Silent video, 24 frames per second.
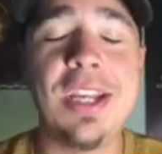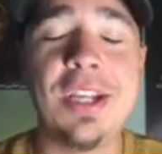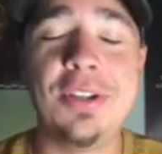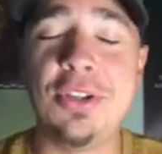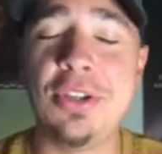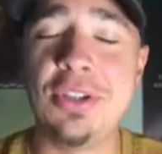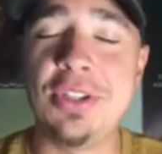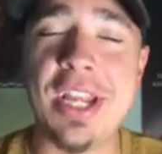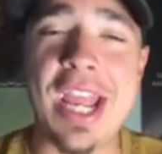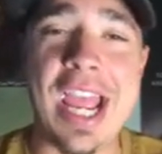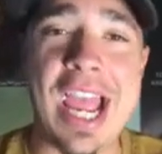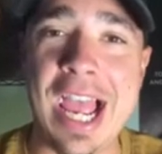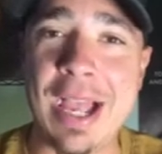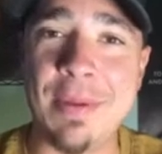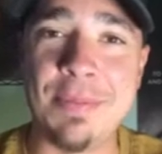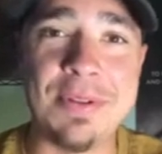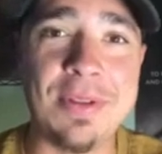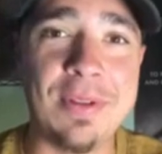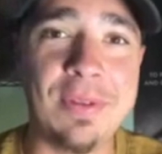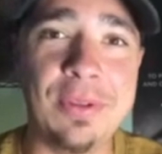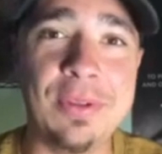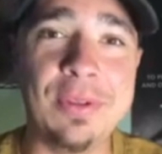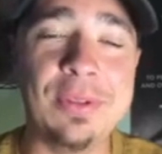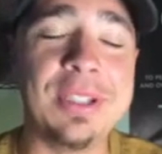Just
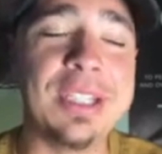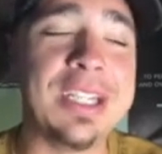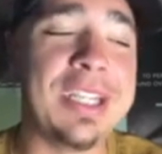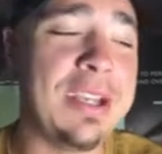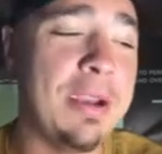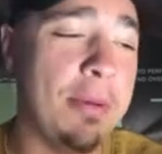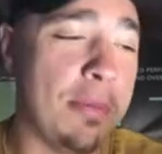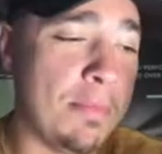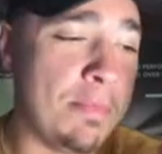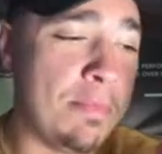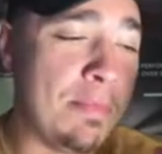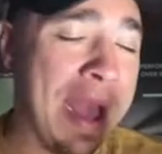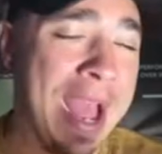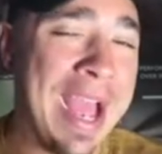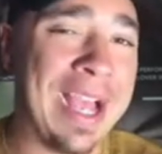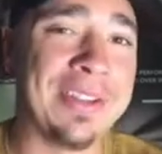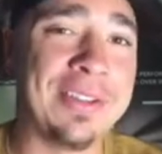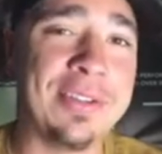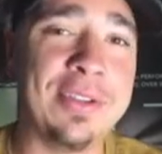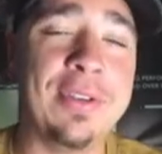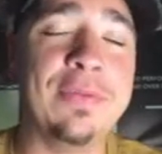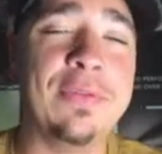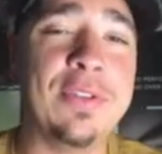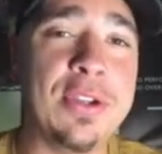absolutely
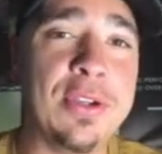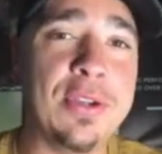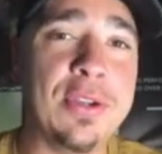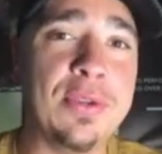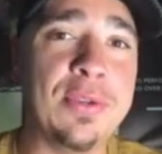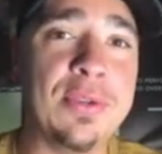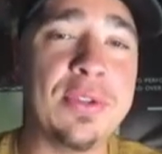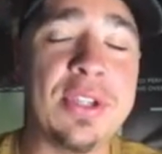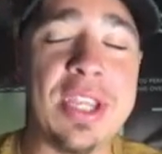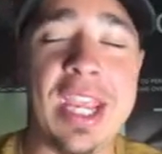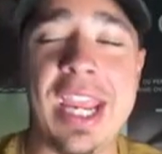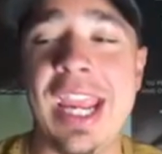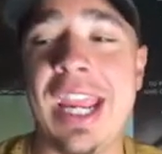massive news.